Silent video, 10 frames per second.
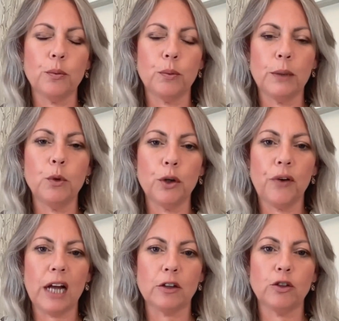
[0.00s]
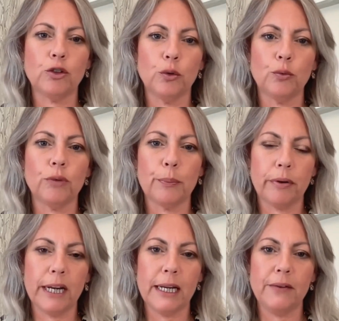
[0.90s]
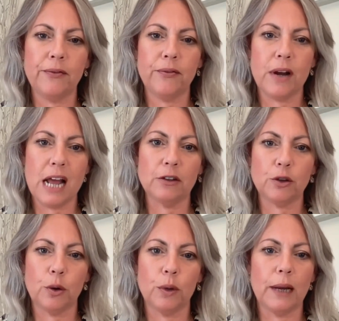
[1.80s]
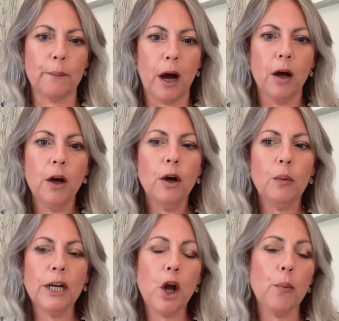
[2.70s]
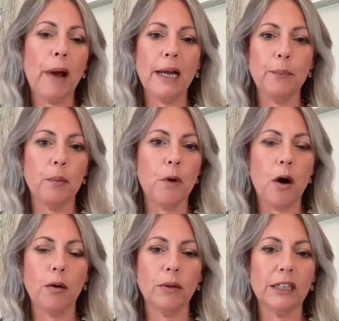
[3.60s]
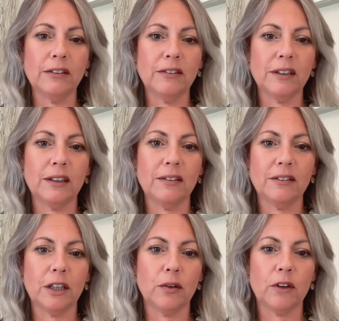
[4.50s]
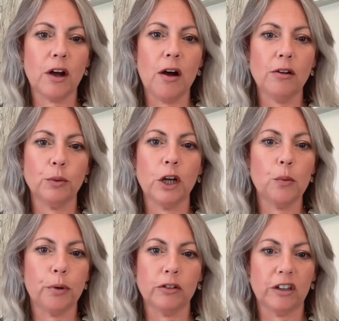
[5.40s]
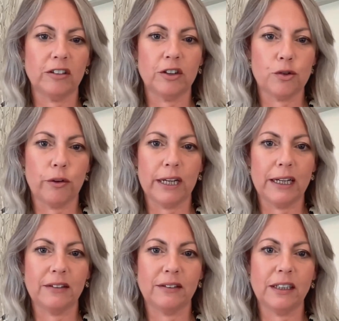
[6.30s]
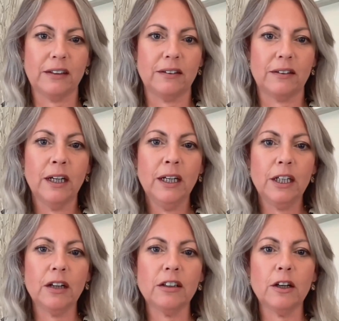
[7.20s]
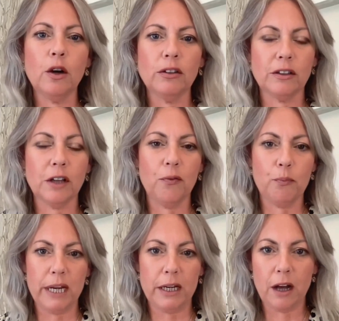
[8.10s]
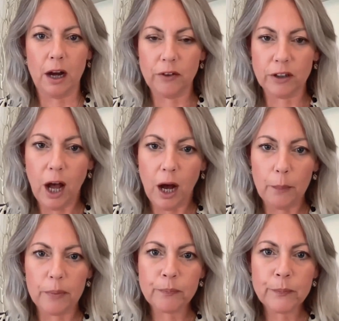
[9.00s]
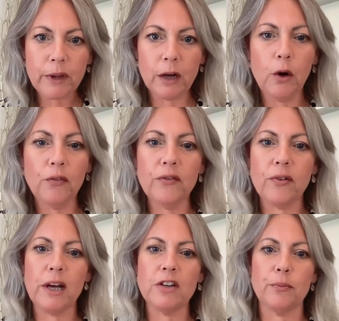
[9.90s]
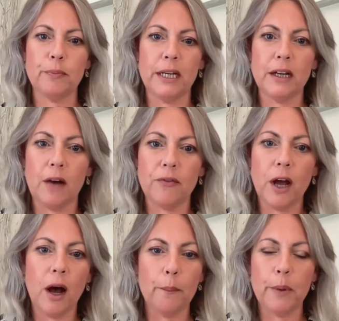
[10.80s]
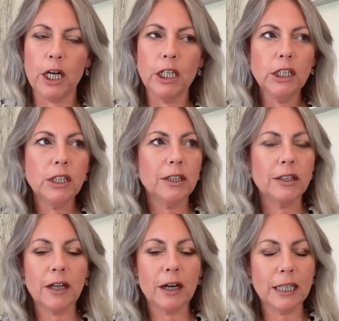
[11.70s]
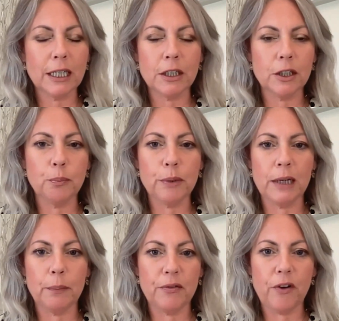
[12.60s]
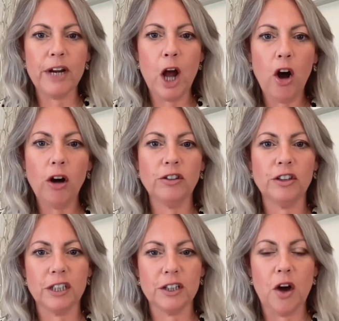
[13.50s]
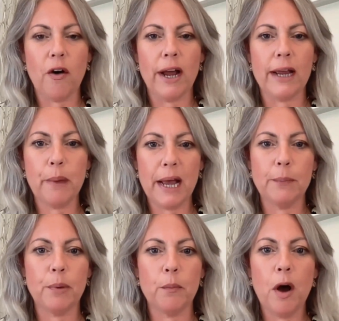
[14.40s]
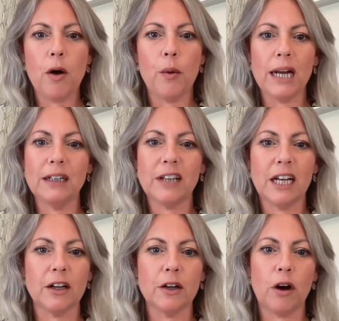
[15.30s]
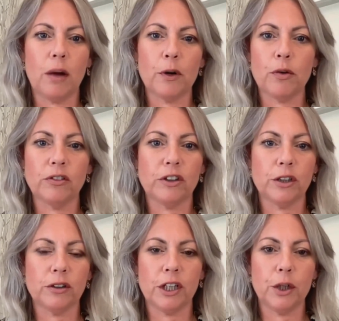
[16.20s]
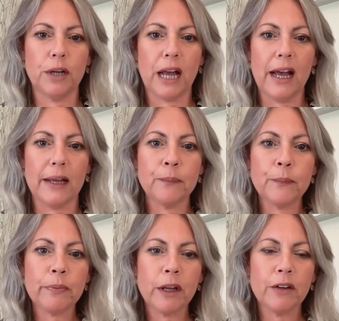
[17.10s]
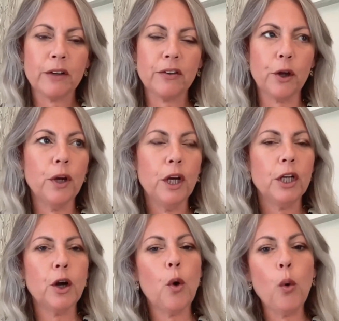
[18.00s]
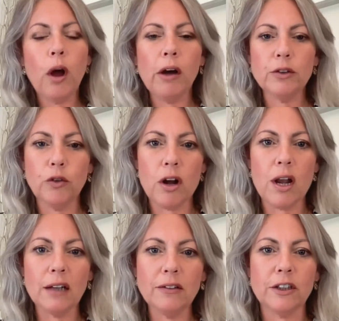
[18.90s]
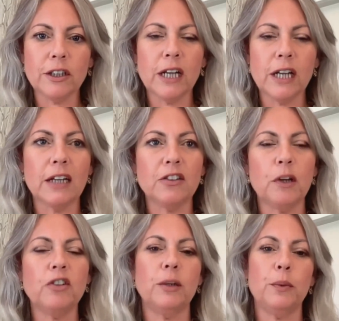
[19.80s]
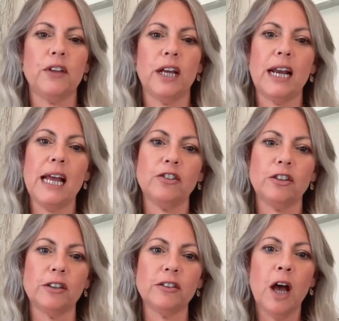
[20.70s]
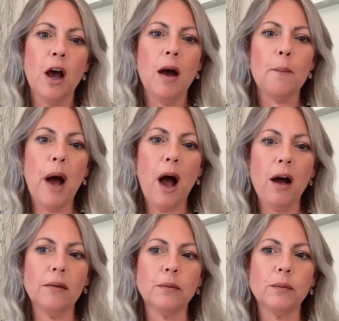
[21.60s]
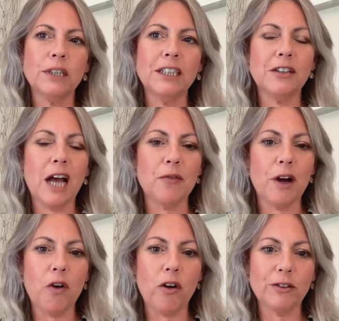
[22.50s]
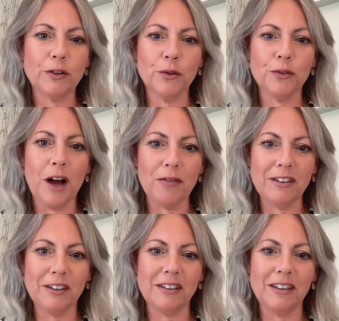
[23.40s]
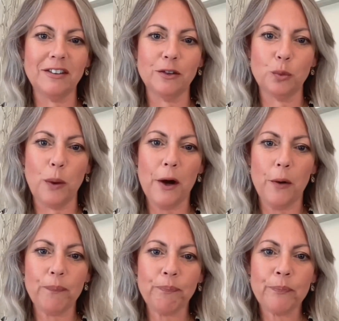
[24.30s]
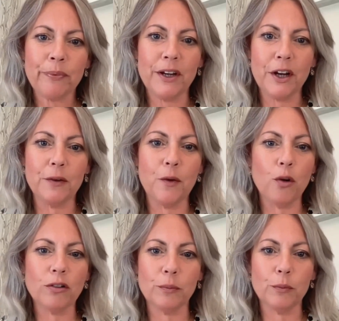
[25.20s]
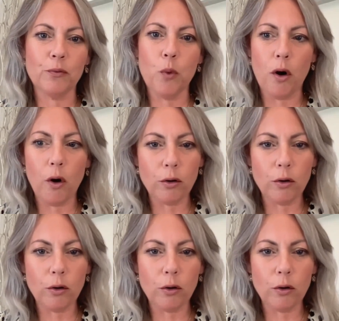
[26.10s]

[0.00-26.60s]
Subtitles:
we would have had a short reprieve, let's call it, but we know Paper Mile is still on the cards. We know Project Detroit exists. There's a lot of stuff being covered up, a lot of information being covered up, but it'd be very hard to deny Paper Mile. And is that going to come across the UK? So, all eyes are on London, and especially with the elections, but we need to have our eyes on other cities as well. With what